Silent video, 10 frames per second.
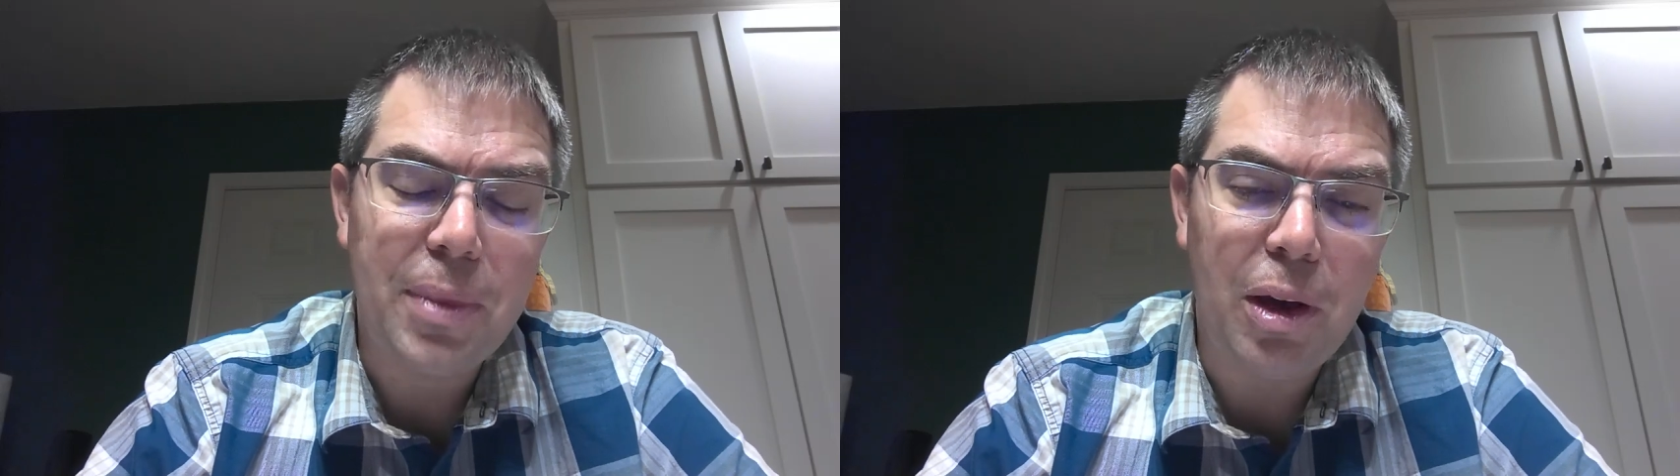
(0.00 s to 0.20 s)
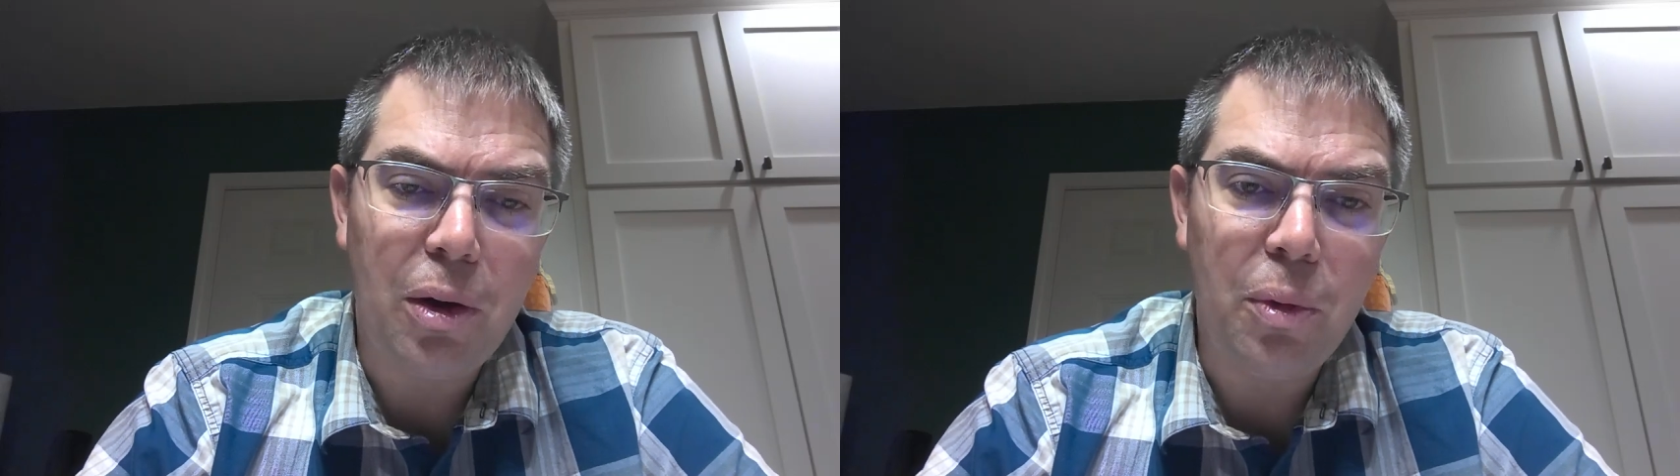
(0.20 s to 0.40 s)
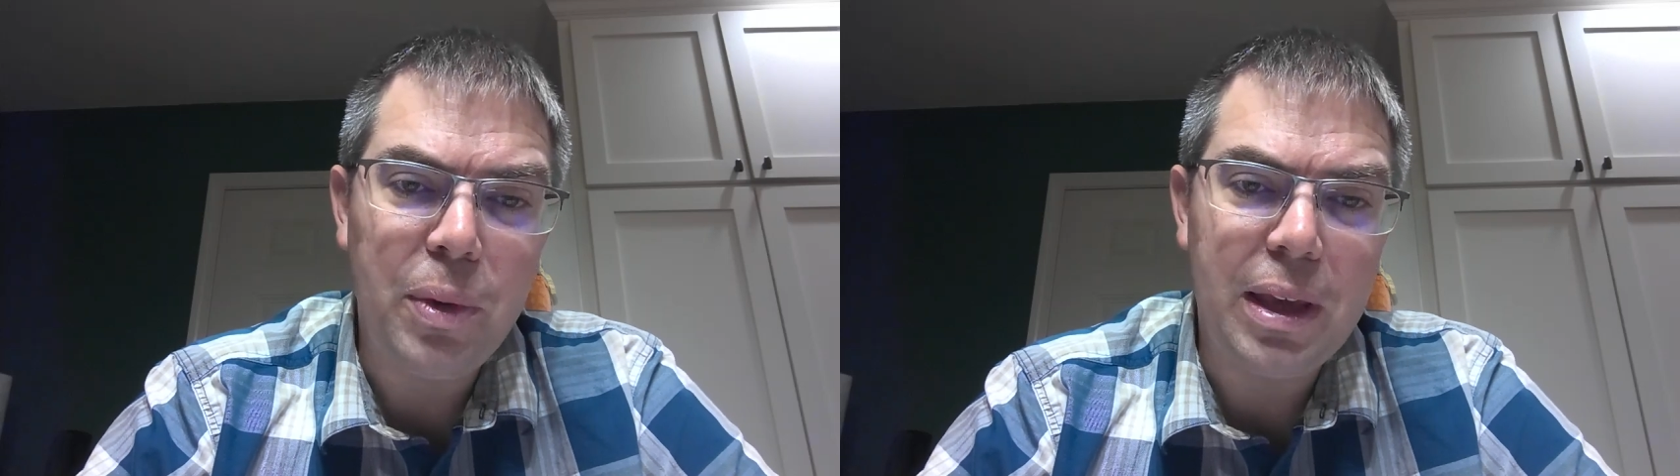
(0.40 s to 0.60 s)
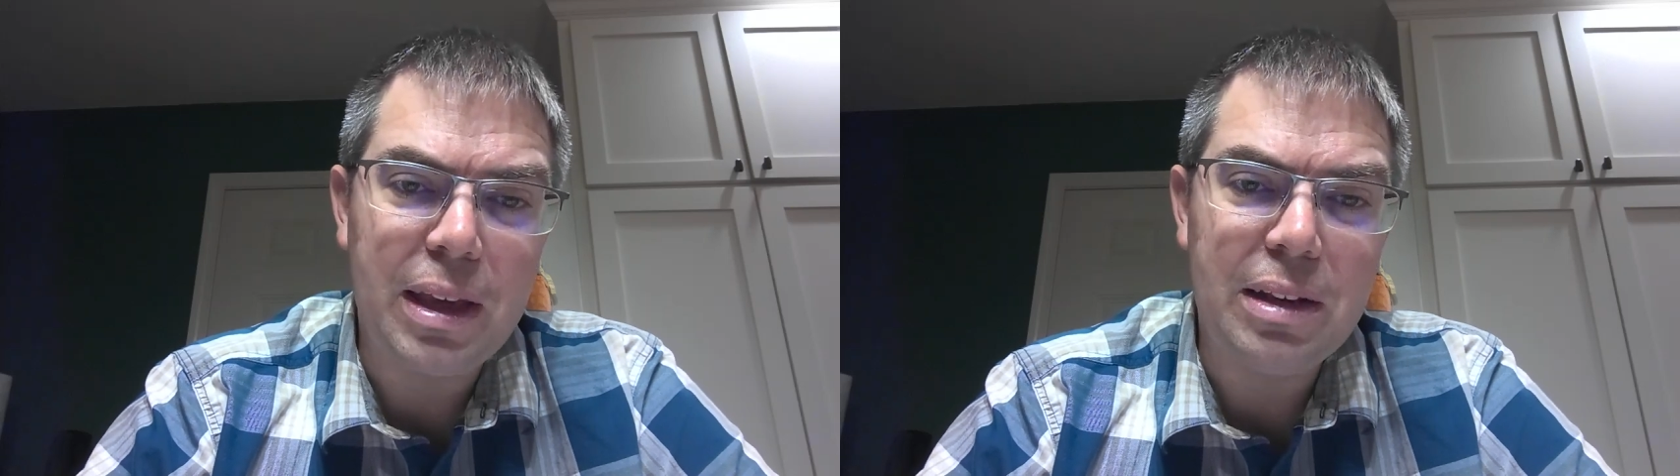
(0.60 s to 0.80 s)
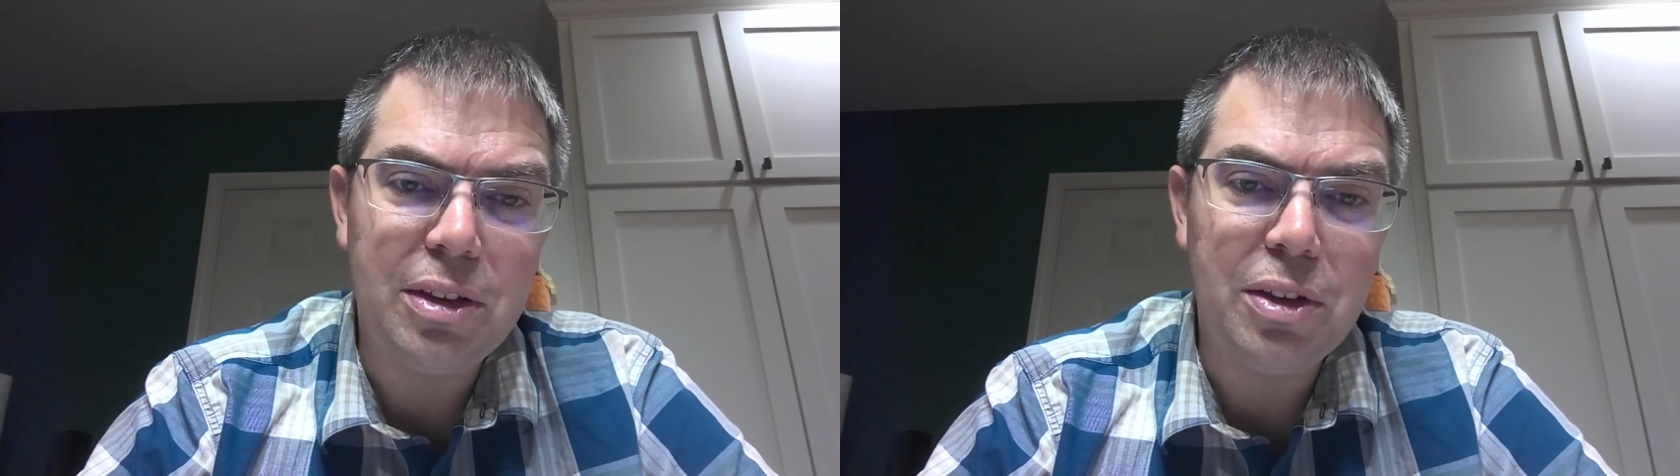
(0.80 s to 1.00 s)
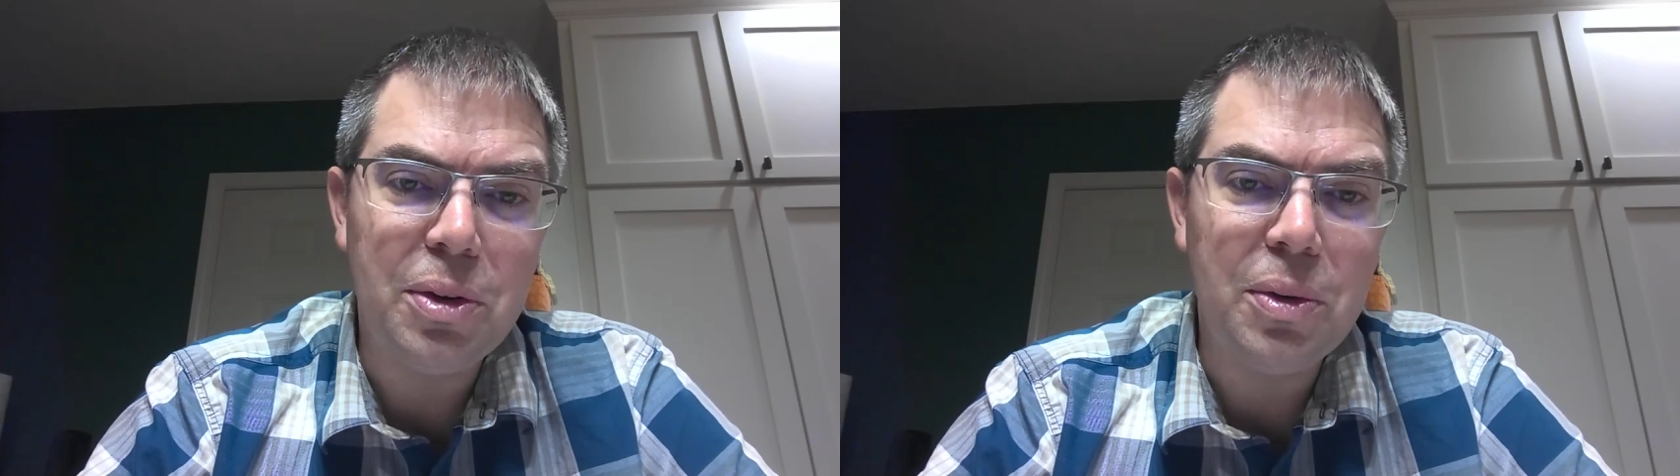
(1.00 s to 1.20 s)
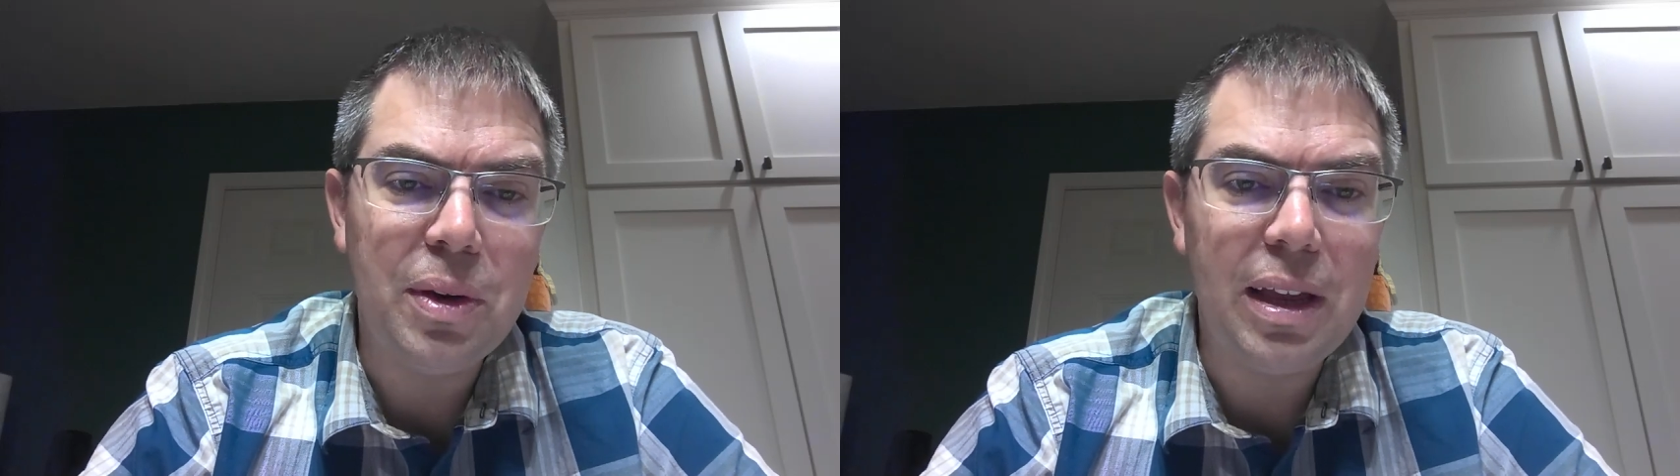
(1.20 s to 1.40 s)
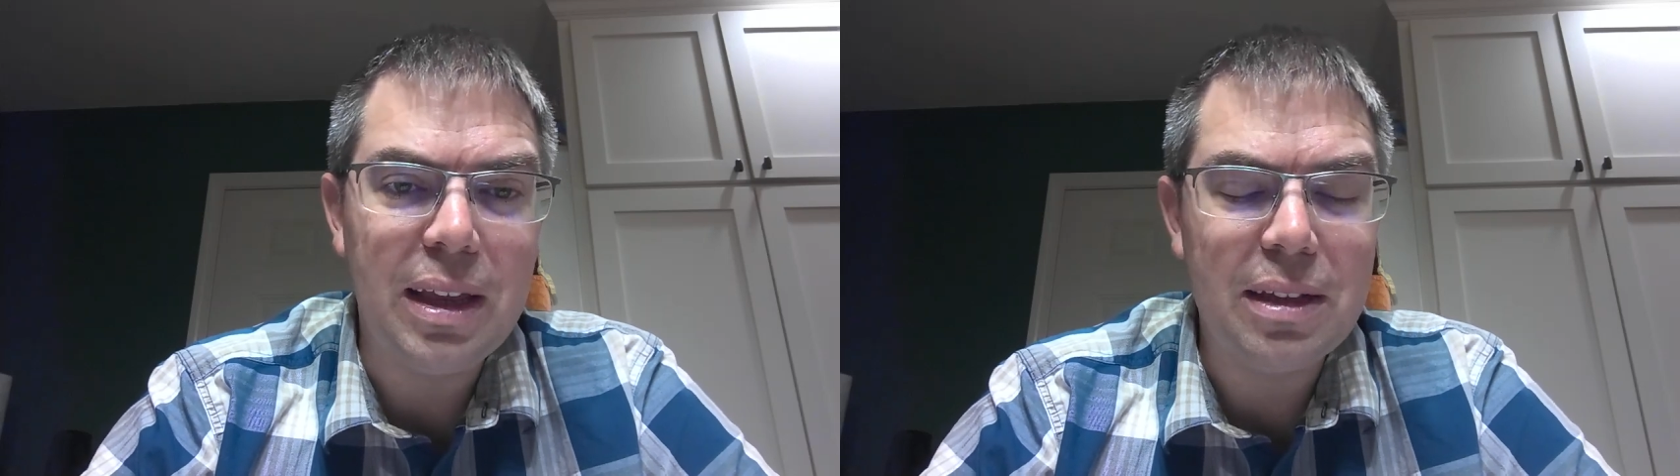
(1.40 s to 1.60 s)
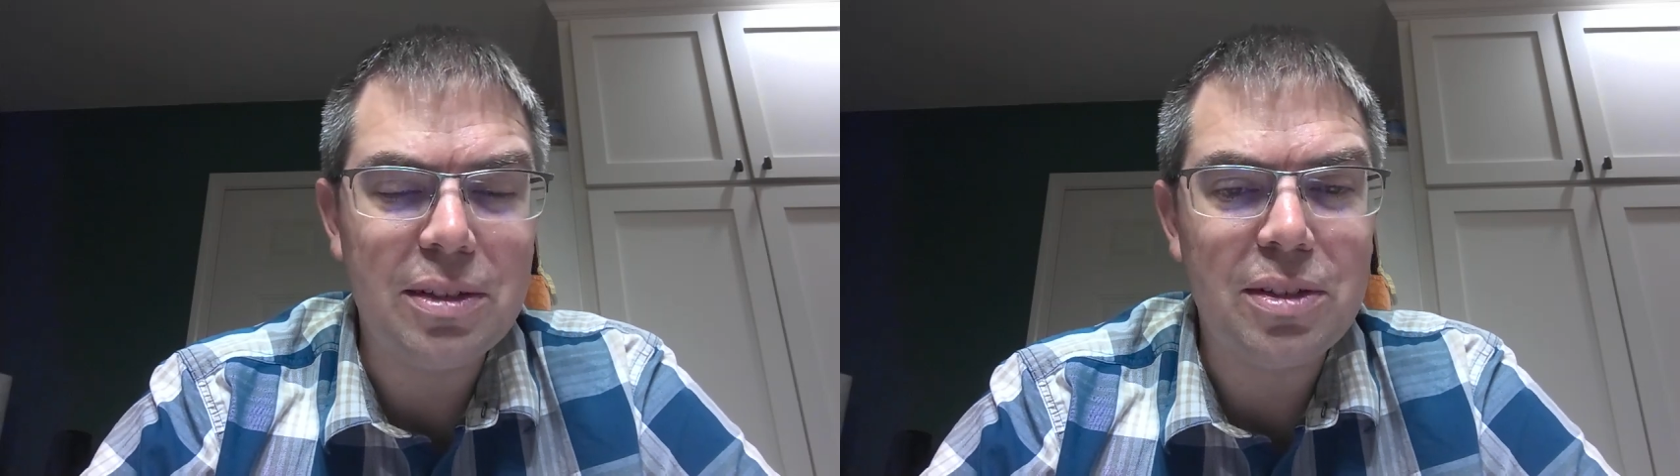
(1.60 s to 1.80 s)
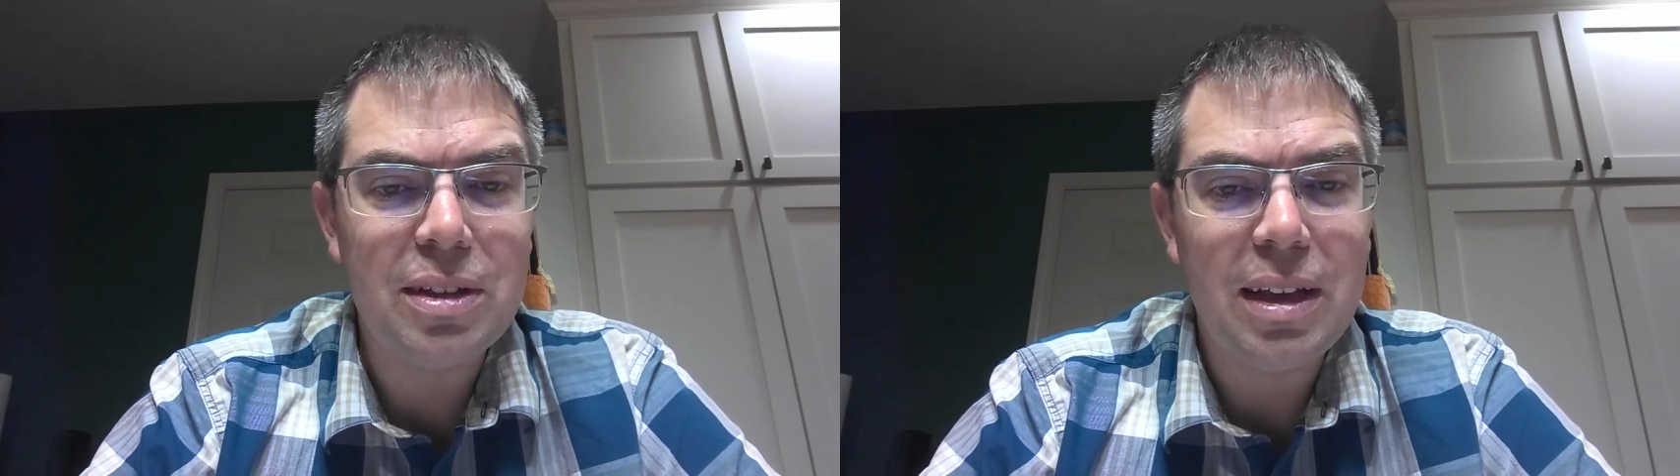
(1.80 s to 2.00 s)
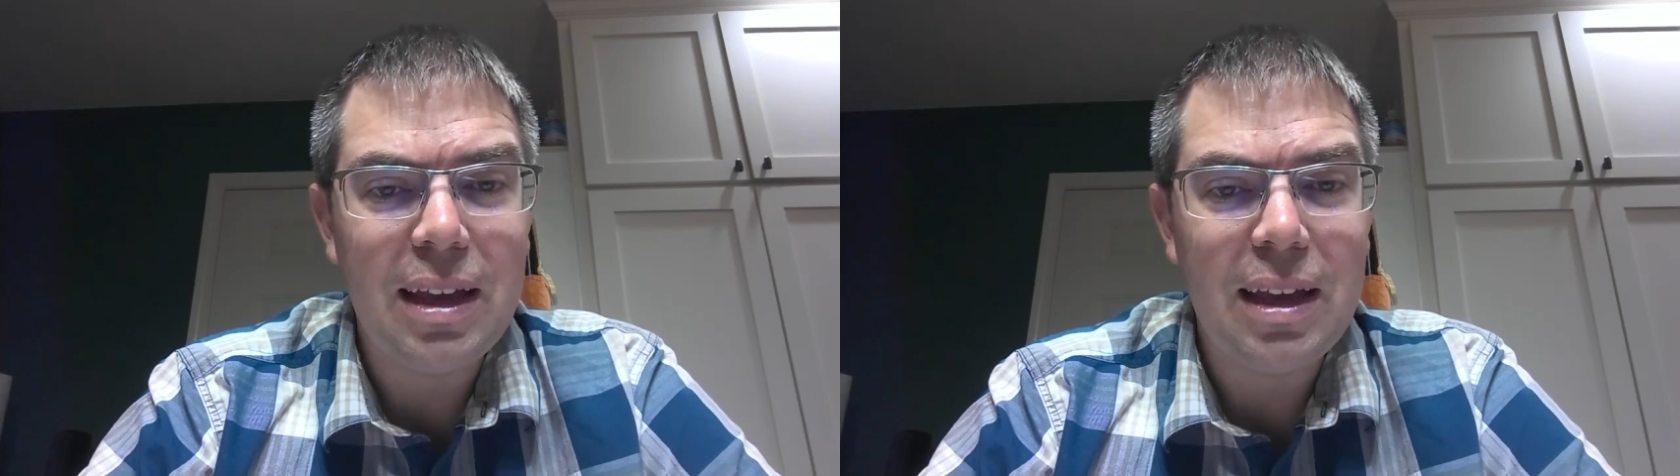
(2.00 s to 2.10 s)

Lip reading: All we can do is